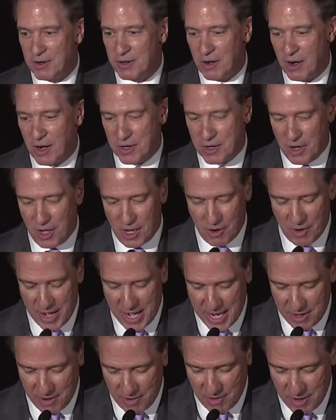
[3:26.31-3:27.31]
Our
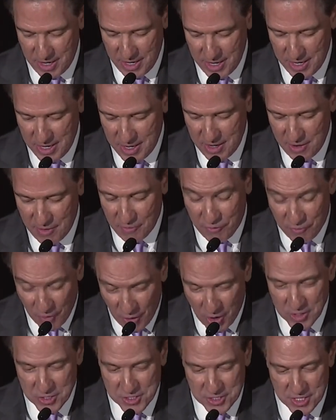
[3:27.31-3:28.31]
daughter had her
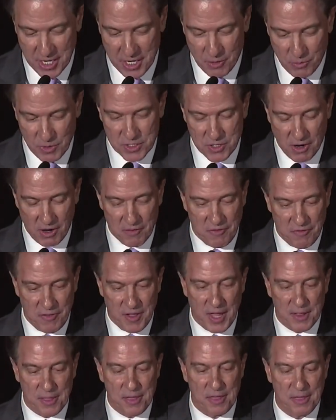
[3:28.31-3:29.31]
first, and it was our
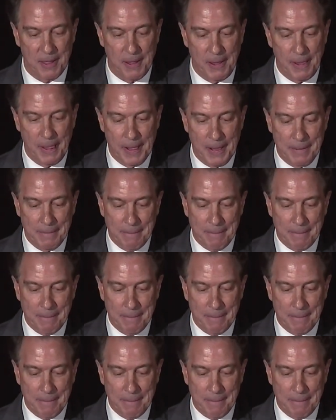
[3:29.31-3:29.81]
5th.